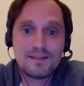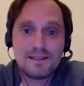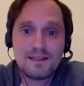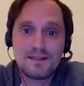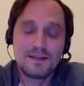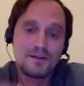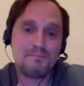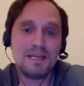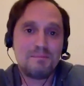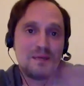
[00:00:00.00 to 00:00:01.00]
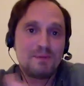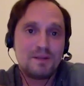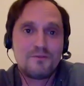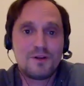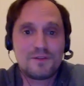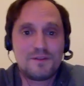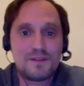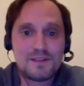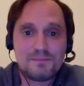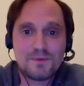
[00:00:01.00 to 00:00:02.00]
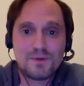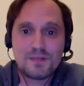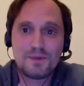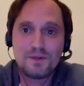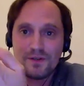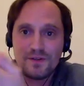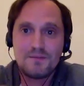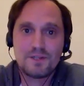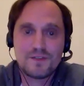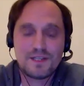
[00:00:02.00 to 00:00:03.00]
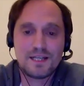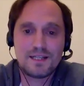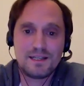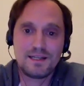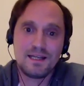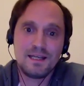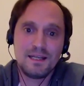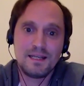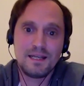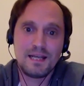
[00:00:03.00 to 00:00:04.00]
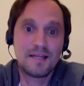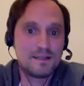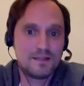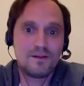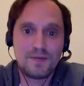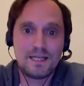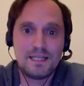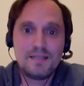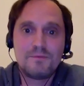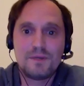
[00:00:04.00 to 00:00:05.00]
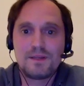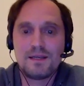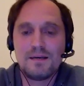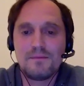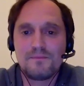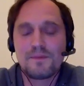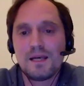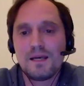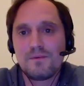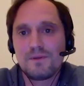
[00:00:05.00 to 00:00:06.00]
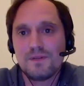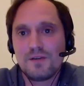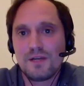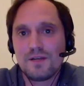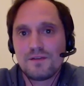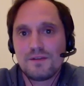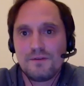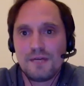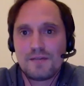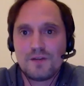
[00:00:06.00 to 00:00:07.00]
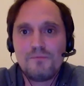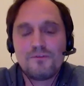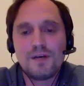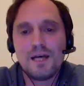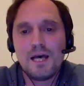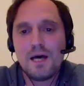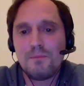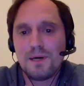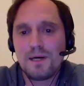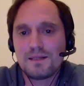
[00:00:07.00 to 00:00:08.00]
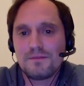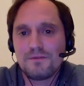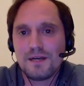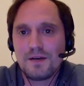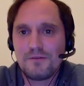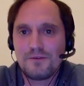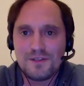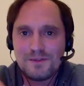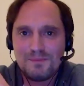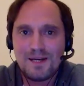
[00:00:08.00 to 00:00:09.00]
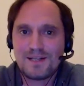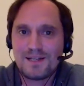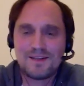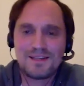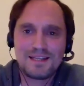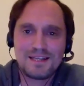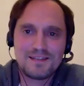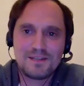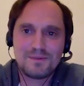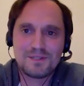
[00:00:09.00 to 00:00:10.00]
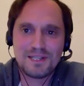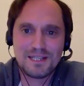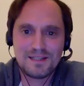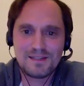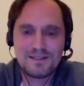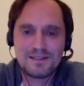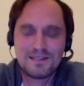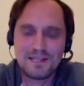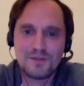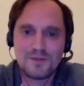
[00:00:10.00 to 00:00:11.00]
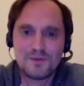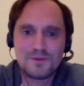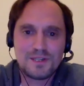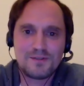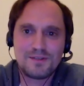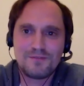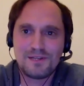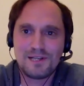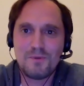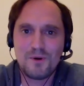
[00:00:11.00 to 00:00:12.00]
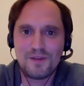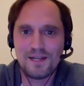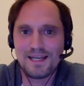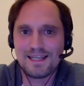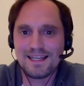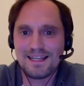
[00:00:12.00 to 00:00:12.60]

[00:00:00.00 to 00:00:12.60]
there are many people involved in this project because Siawoosh started in London already with Nicolas Weiskopf, but for this part, I think Siawoosh can tell you definitely more than I can.